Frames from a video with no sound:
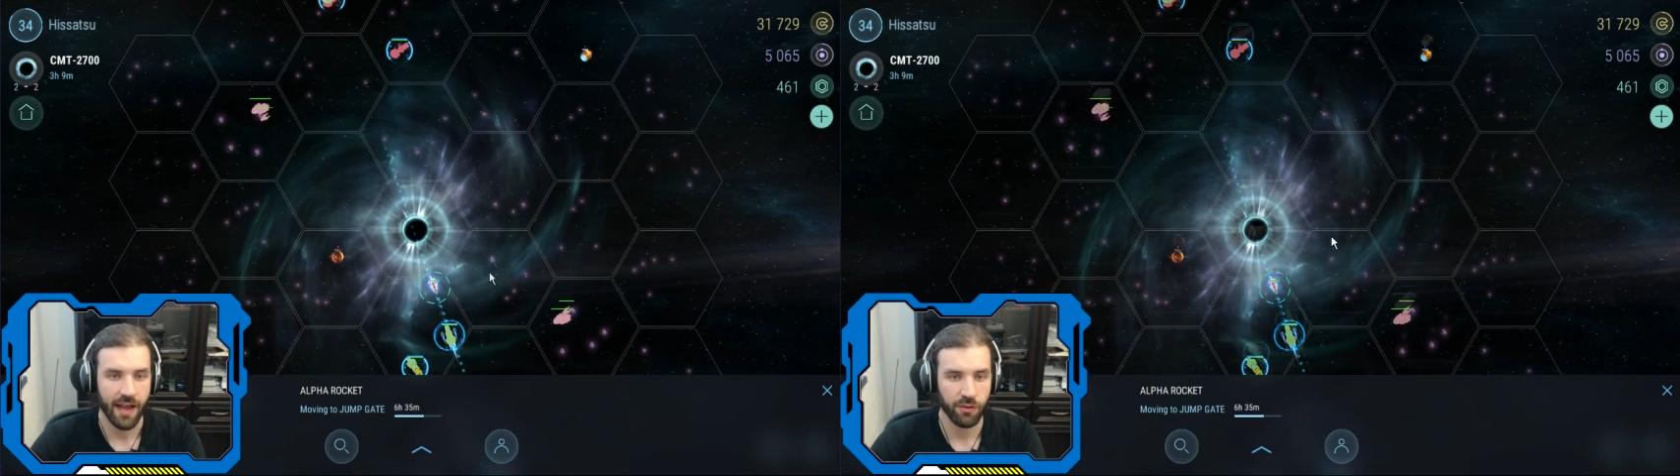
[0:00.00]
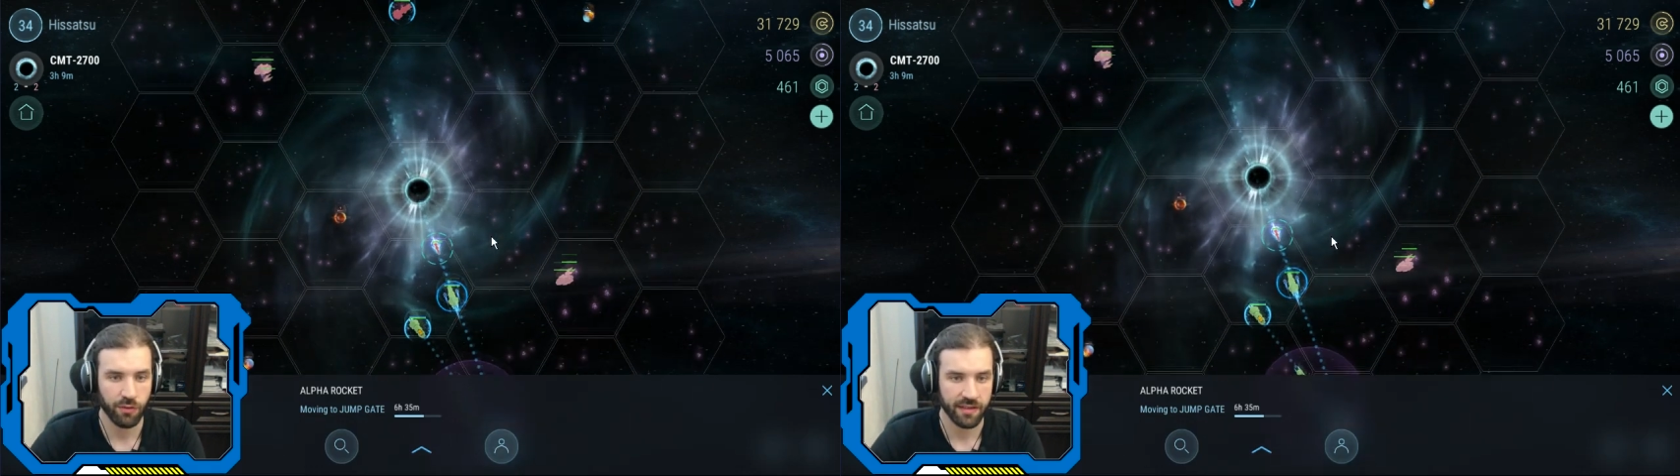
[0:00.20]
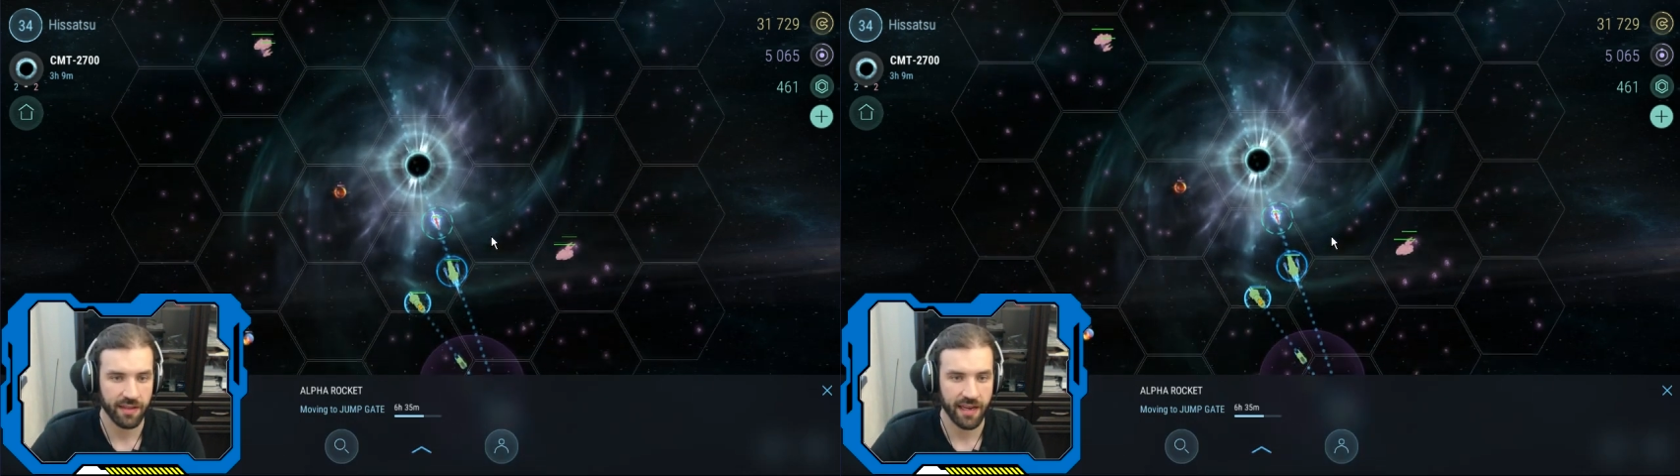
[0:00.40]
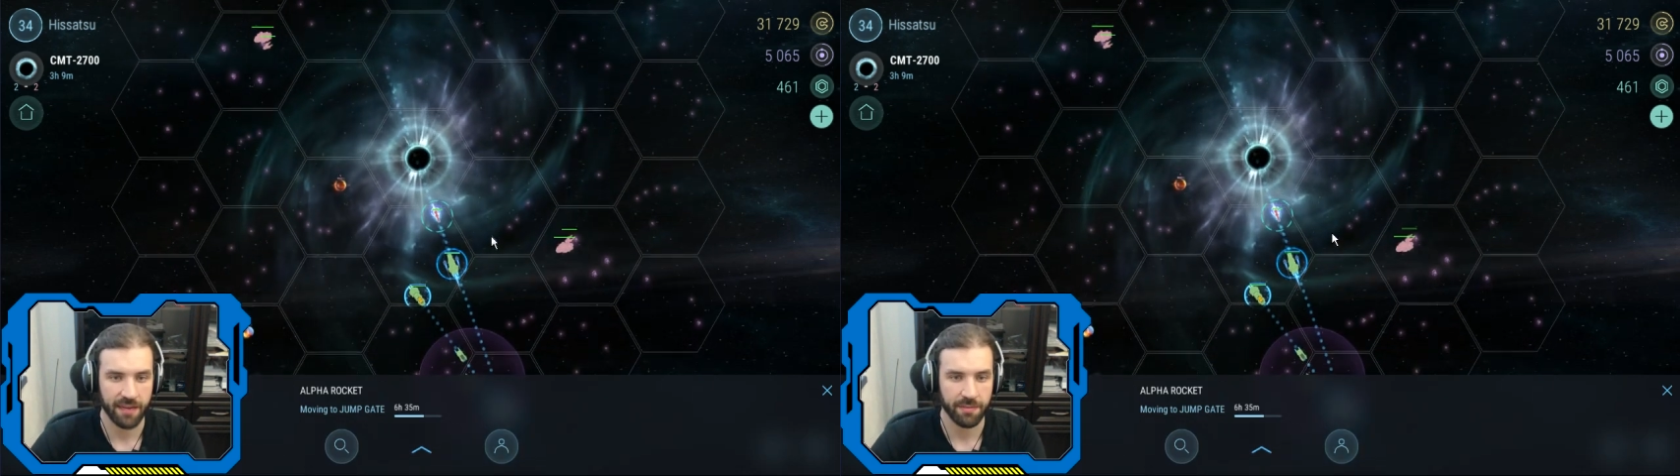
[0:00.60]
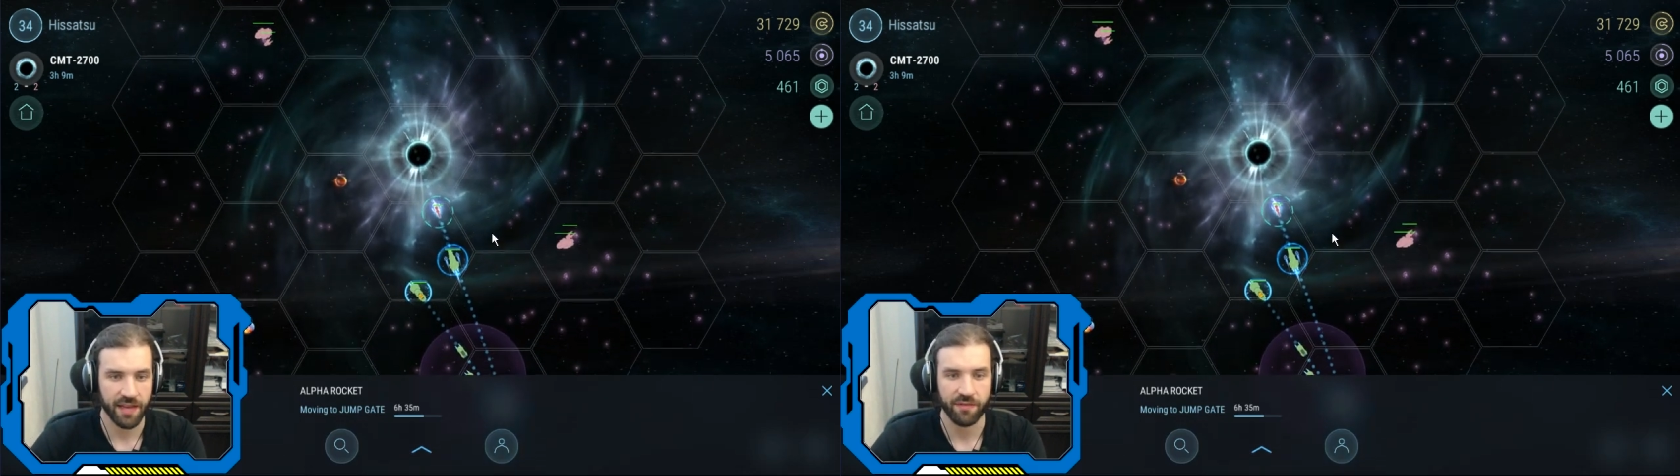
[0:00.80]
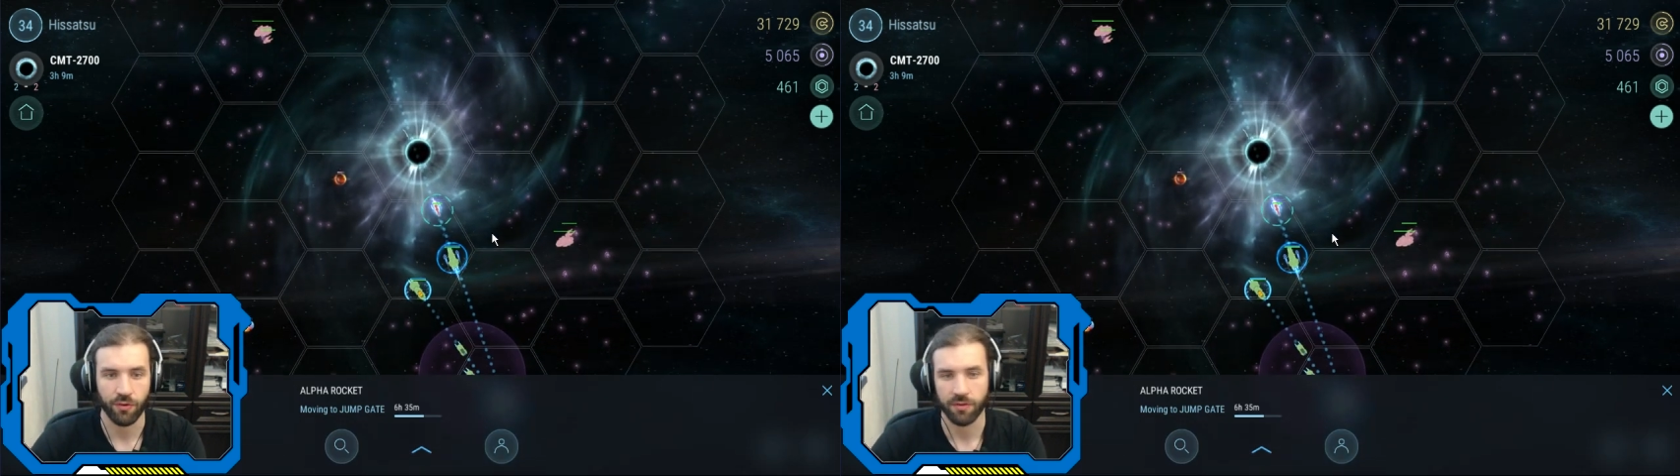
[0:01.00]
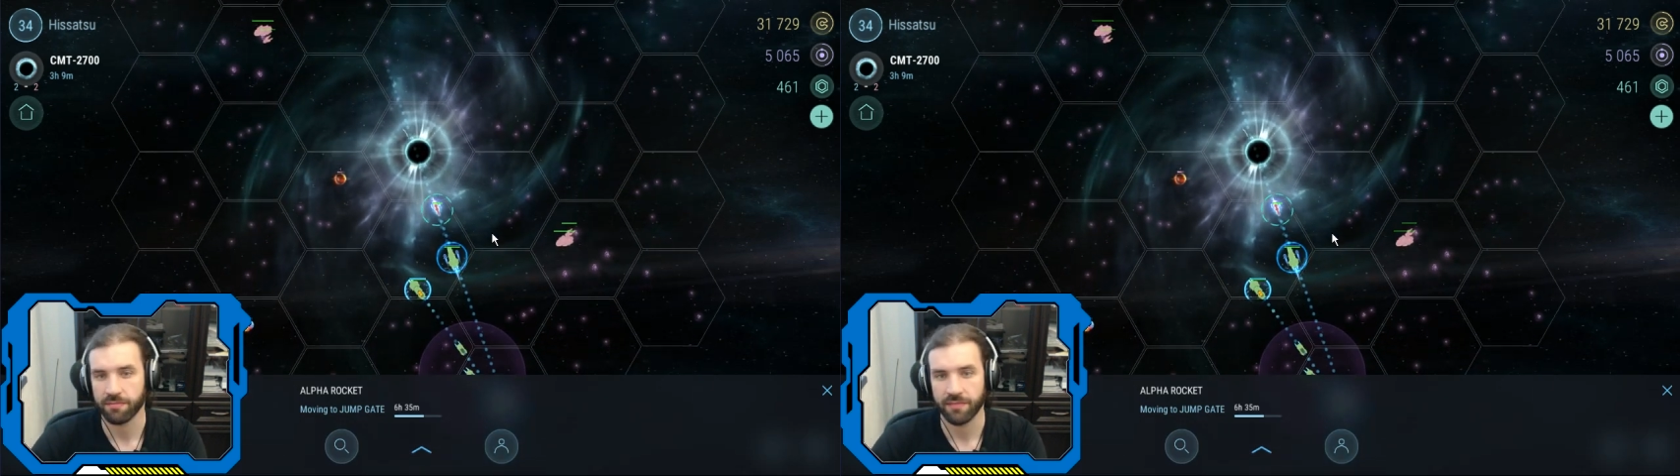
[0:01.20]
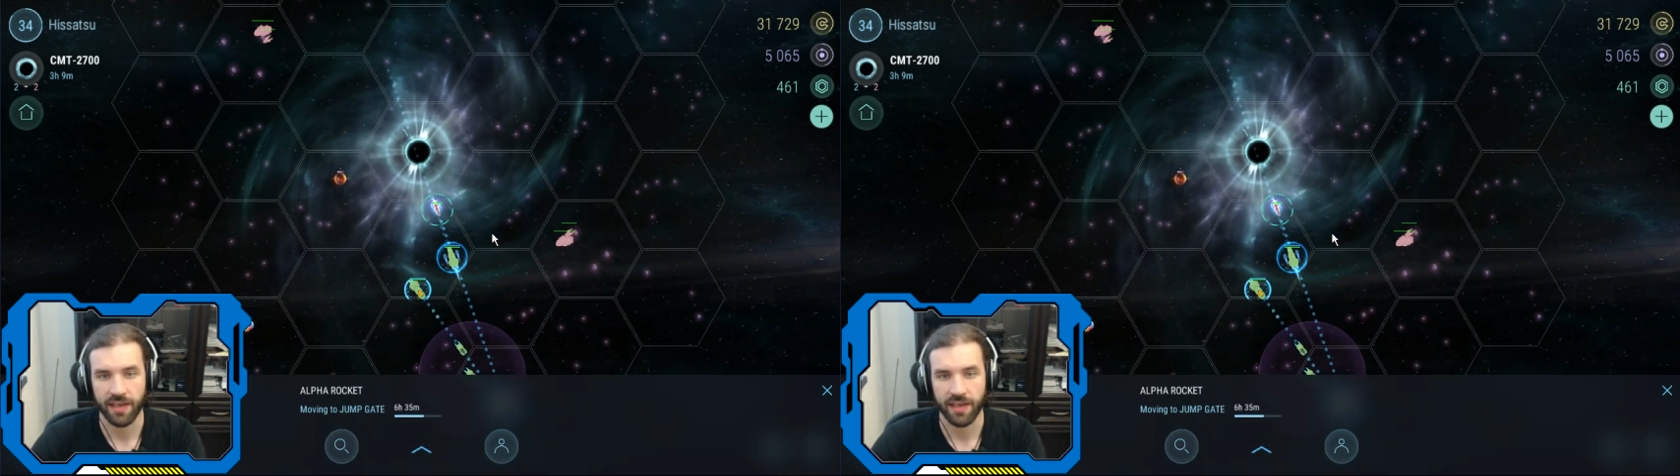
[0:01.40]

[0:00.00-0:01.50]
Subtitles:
and you can like play for